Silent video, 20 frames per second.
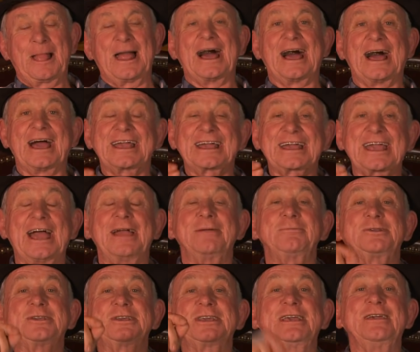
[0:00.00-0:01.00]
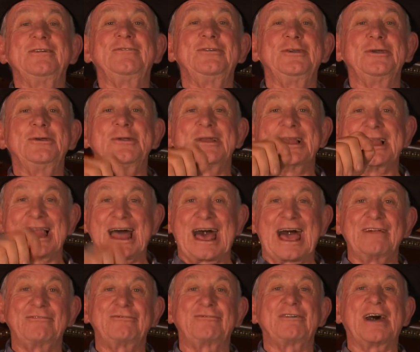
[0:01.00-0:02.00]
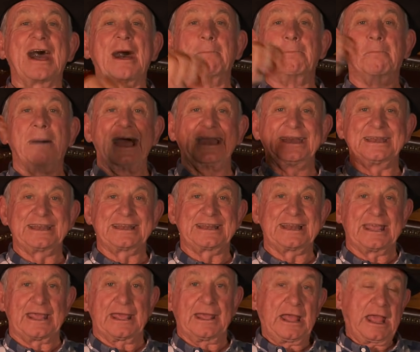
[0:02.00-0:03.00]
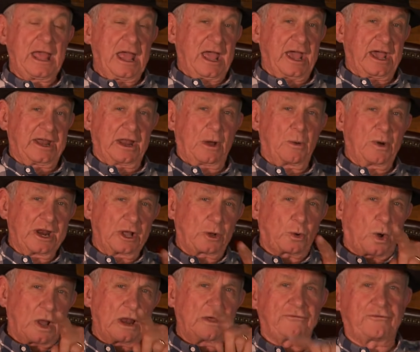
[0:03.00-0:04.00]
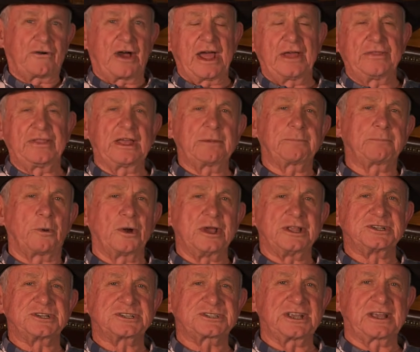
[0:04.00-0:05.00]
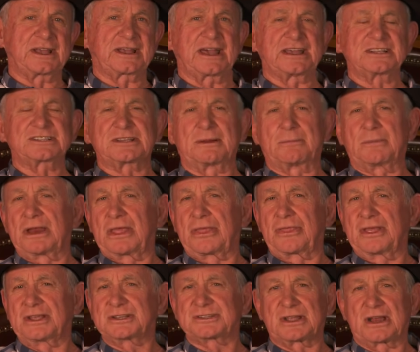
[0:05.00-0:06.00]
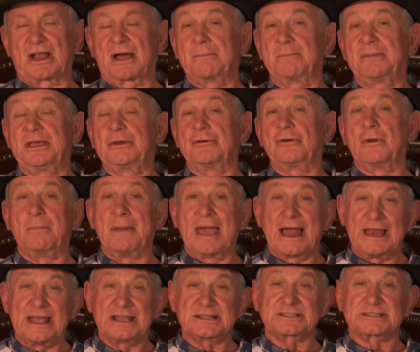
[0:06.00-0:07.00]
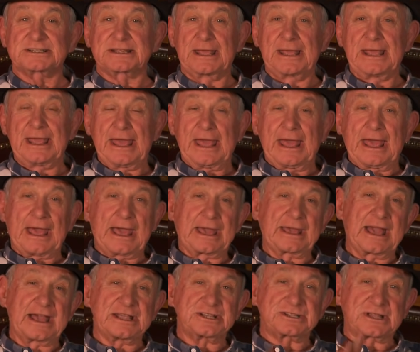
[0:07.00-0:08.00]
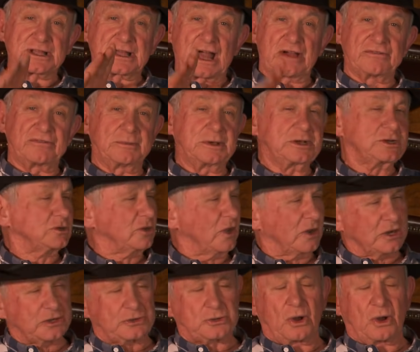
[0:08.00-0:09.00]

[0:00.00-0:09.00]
"I came to give you life abundantly." And I want to qualify on that point, just in case somebody thinks that I'm being rebellious against the government. Not at